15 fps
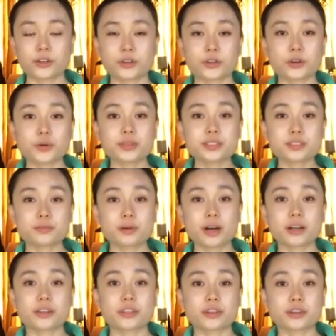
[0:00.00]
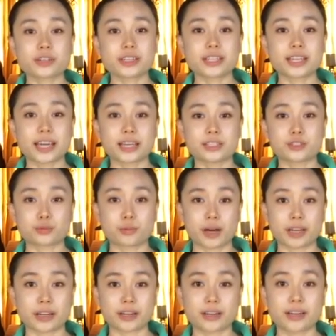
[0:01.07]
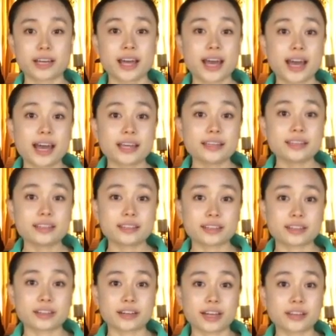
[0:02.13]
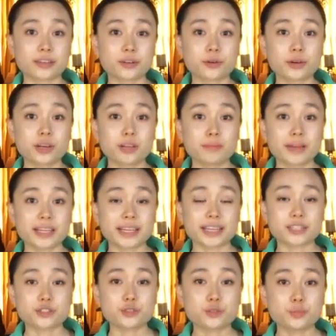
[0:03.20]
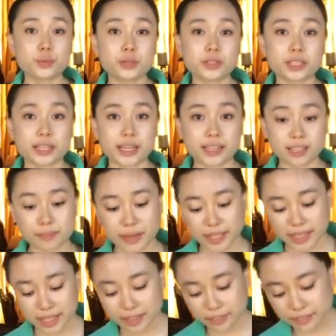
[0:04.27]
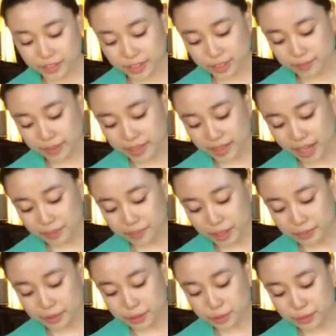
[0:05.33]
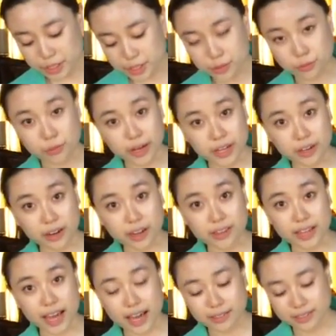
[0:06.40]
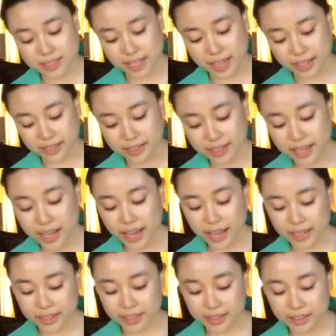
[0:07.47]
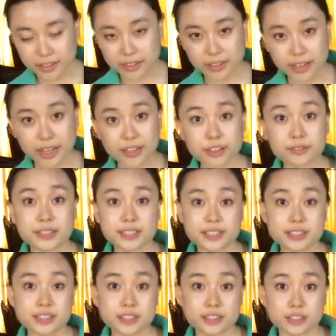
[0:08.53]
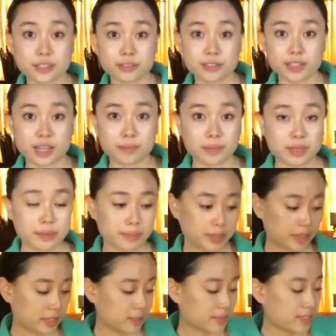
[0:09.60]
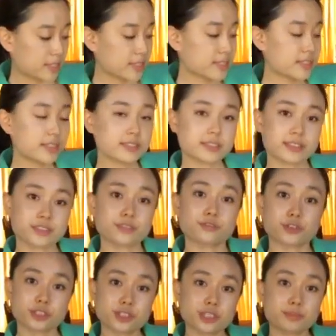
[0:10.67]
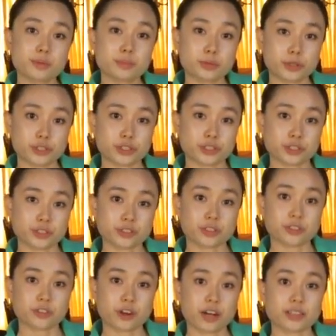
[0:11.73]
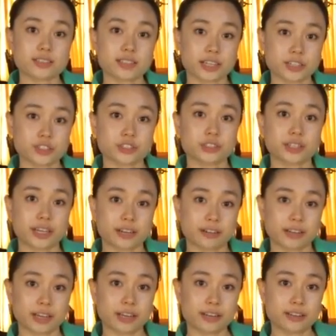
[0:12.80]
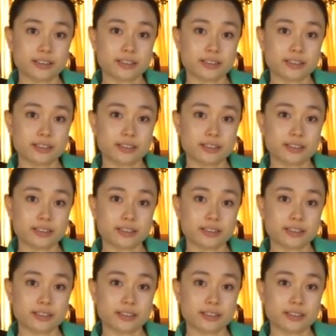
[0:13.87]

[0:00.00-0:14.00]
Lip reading: You're going to want 30 gauge wire. Any thicker and the coil might get too bulky and the magnetic field might not be able to reach the wire on the outside. Any thinner and the resistance goes up, because resistance is inversely proportional to the cross-sectional area.